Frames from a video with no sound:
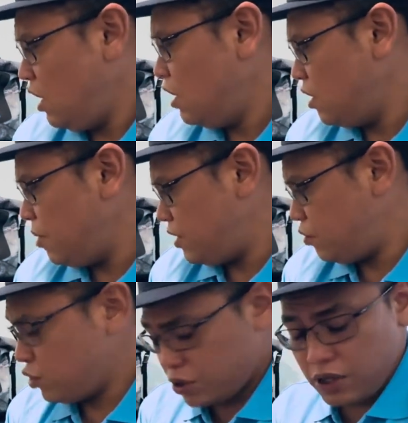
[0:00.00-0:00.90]
a bit
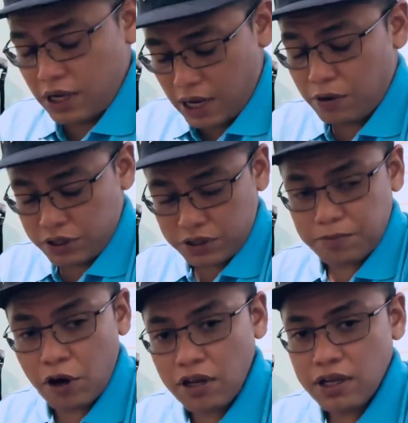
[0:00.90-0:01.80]
too. I was
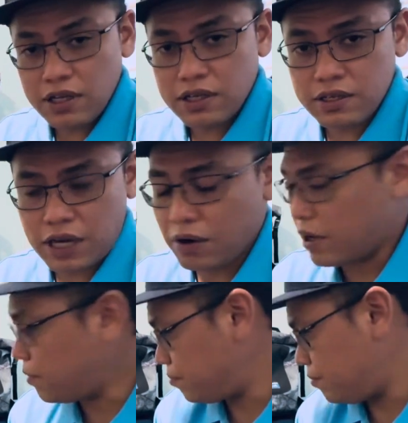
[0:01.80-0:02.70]
small. Now
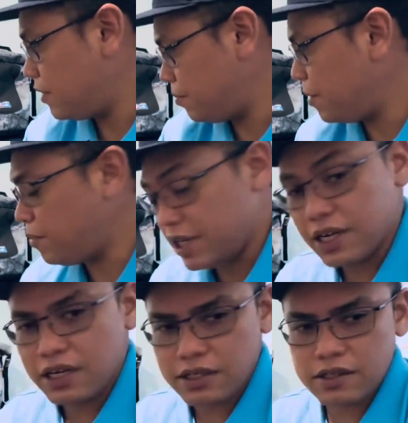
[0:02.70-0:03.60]
I'm a bit
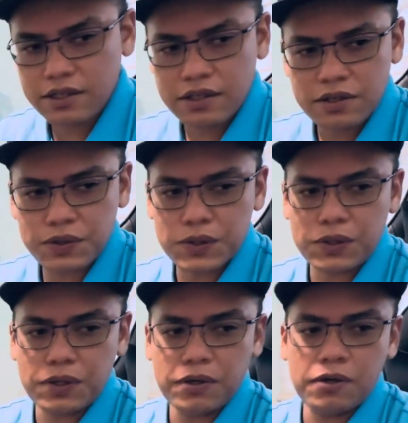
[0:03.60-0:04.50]
bigger,
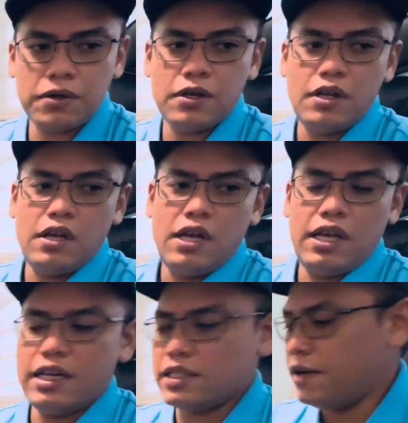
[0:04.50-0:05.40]
so it
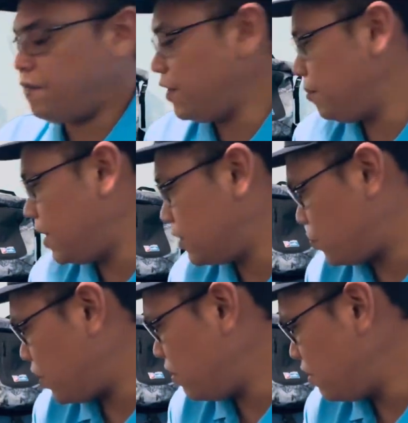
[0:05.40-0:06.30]
doesn't fit me as
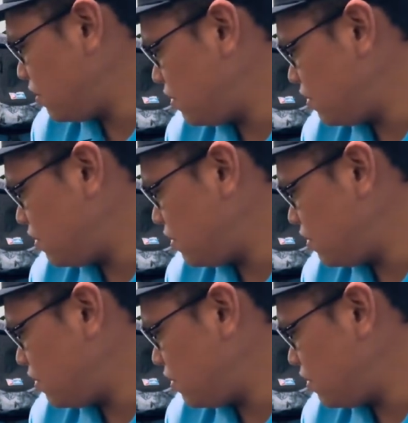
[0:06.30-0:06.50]
well.